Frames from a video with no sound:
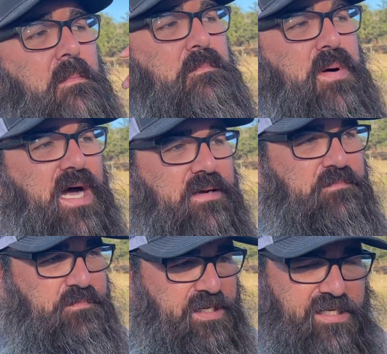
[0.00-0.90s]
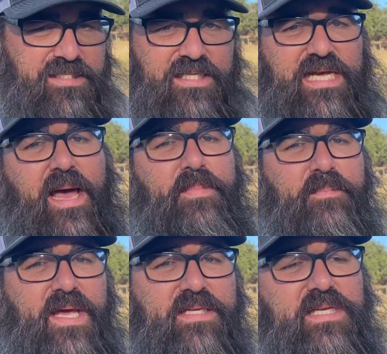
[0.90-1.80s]
but because of the type of
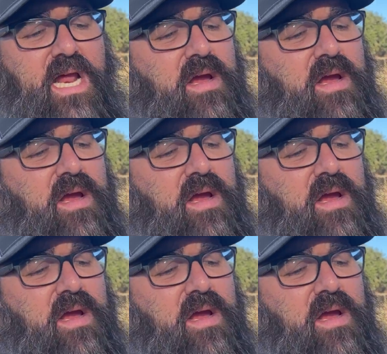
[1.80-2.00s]
pigs that I